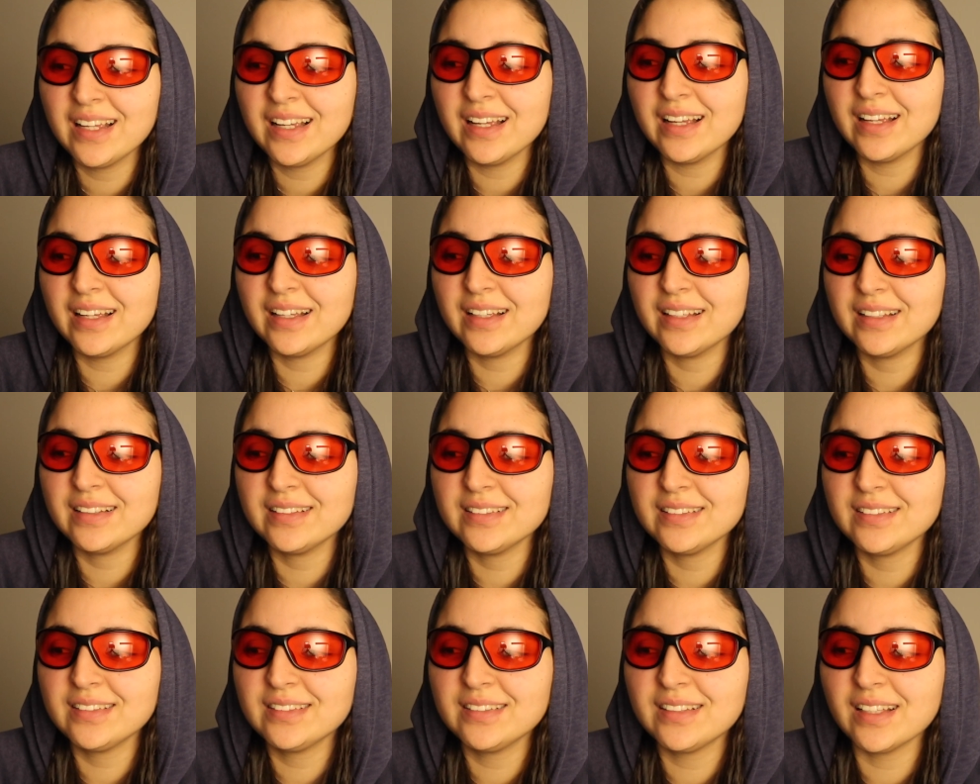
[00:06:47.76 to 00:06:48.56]

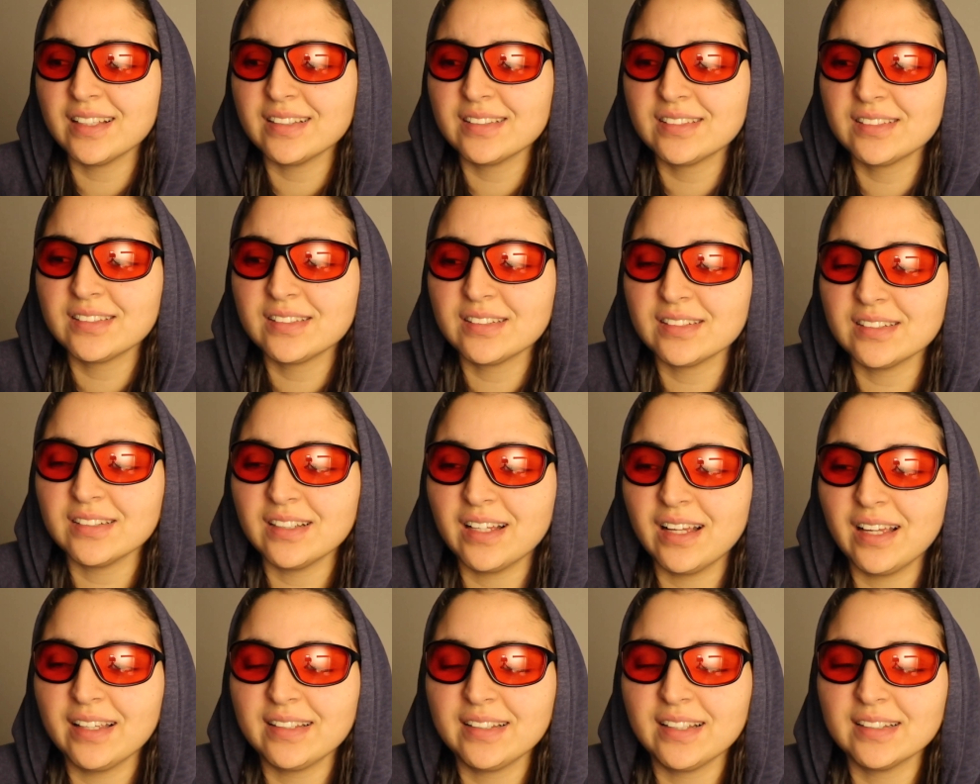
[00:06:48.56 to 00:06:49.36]
And that,
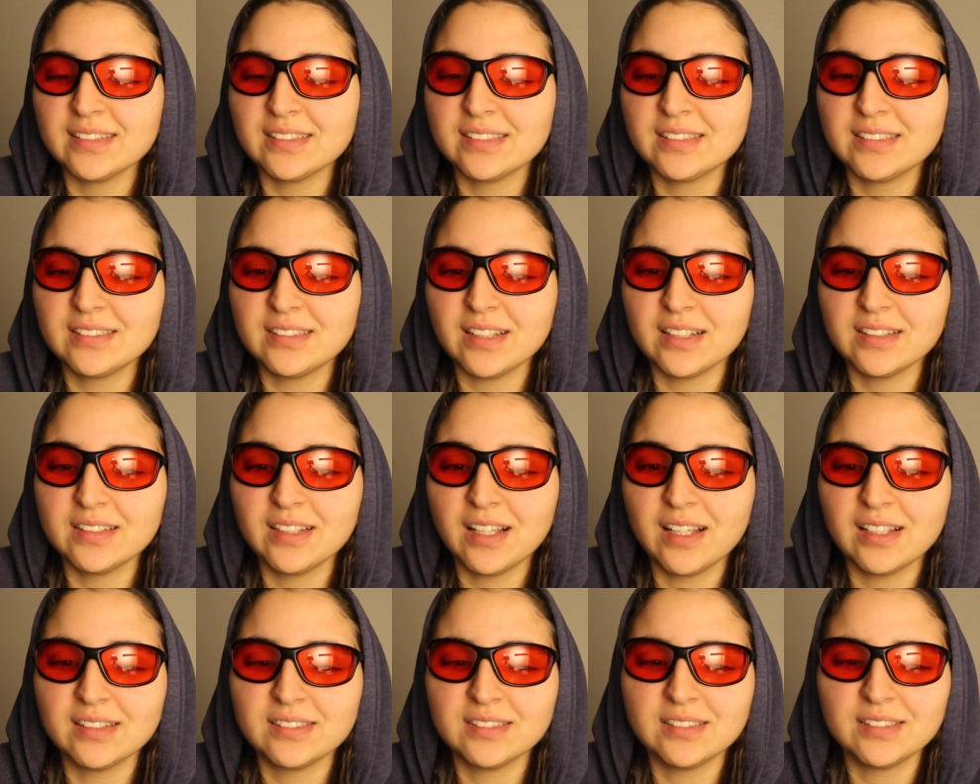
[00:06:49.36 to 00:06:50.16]
I guess, that
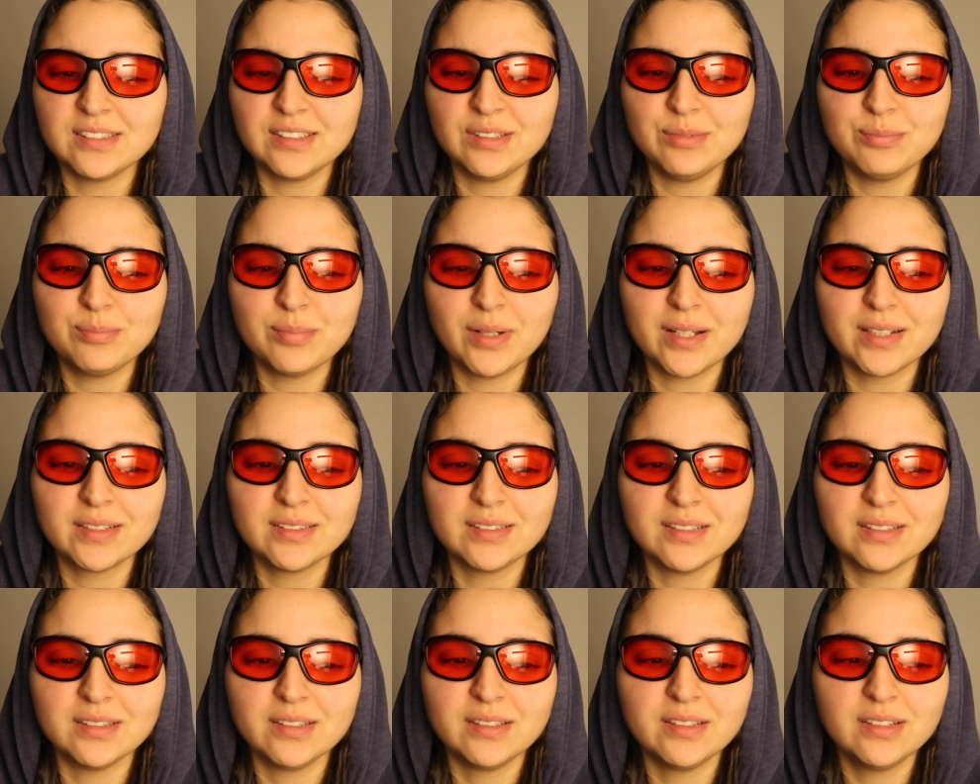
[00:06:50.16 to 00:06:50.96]
has
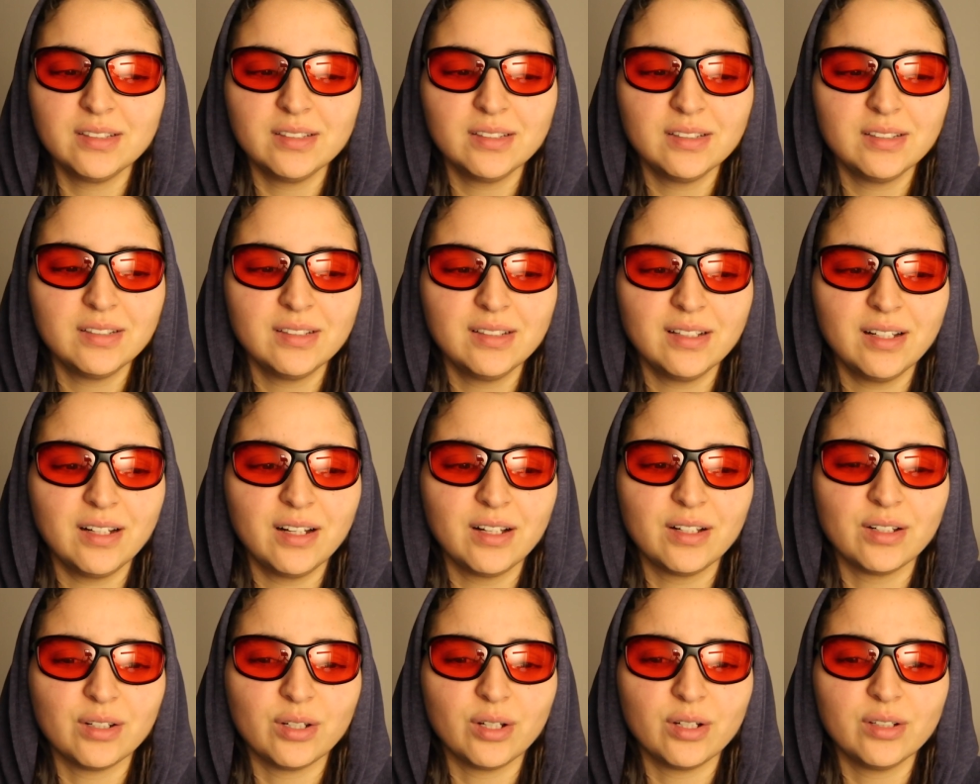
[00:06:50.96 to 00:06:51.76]
impacted
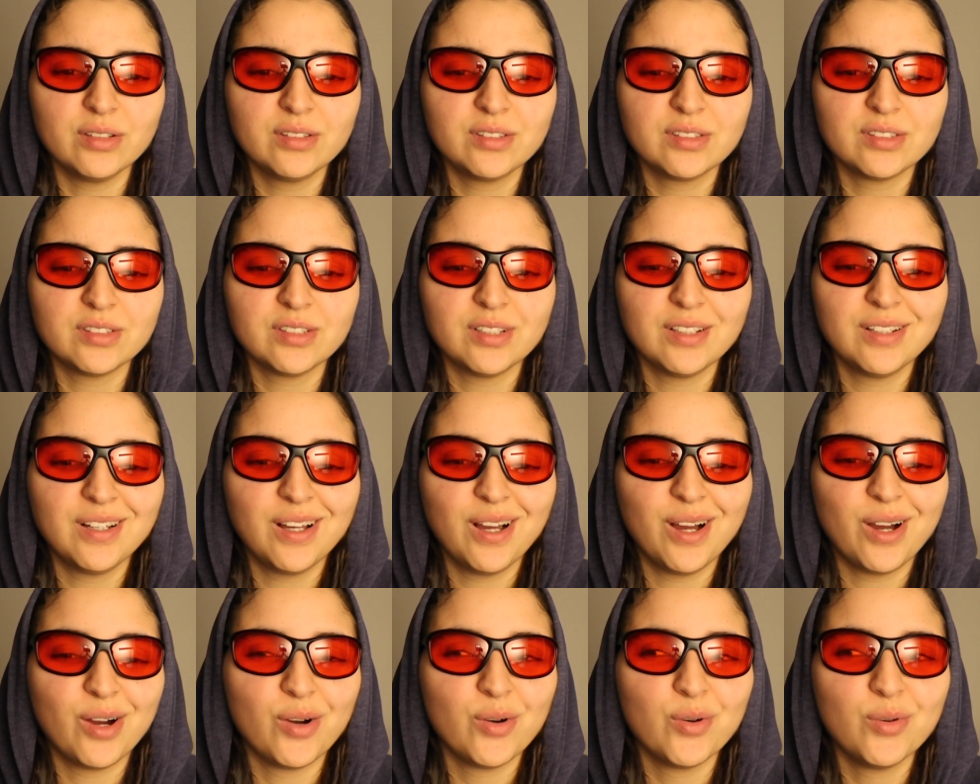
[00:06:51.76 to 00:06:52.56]
a lot
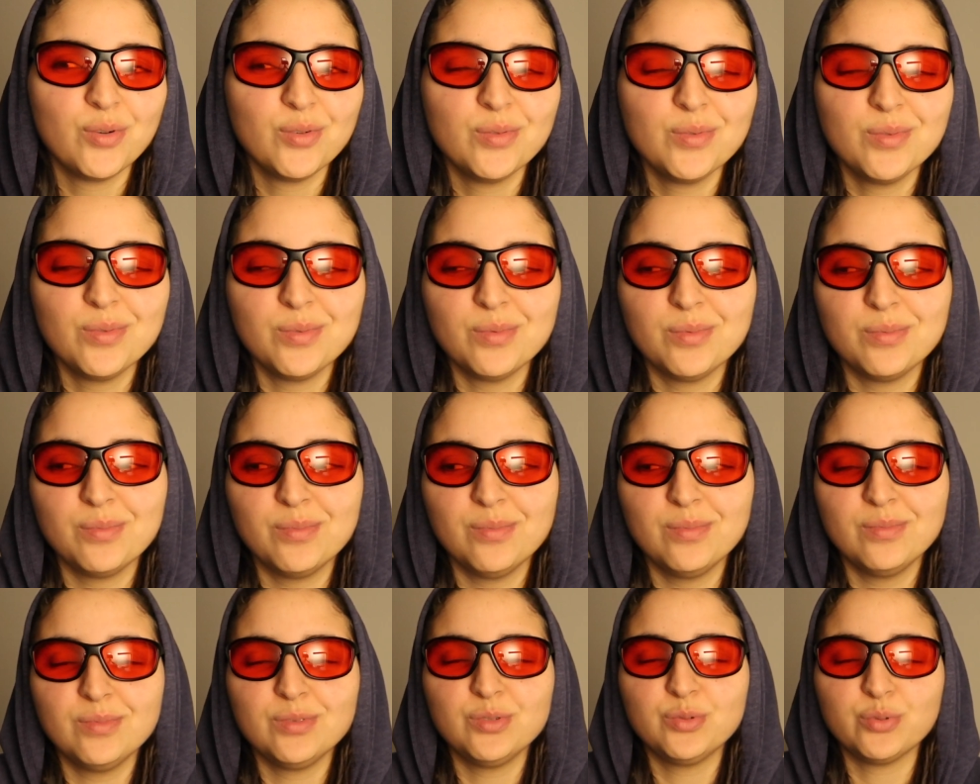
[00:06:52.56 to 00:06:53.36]
how
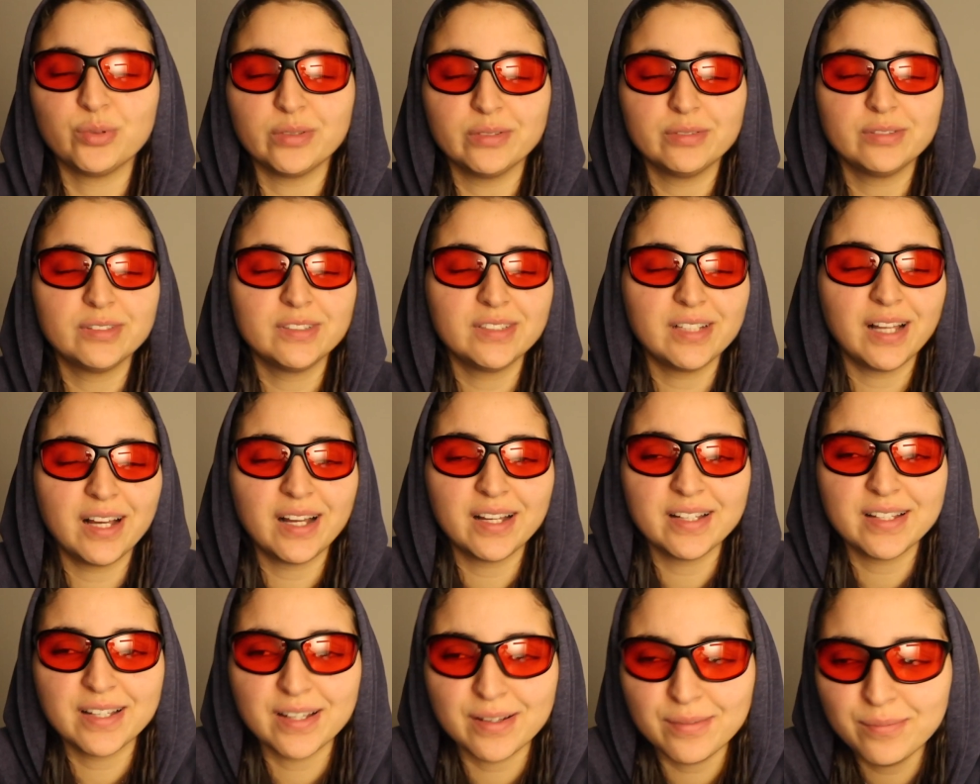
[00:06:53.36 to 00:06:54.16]
driven
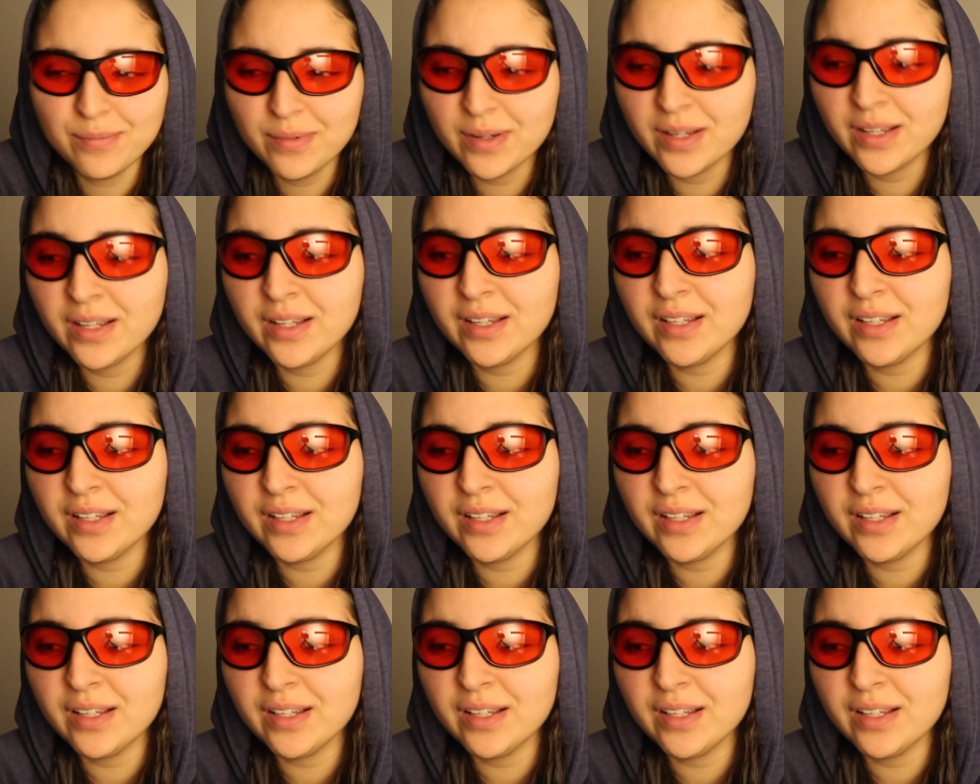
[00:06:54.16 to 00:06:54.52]
I am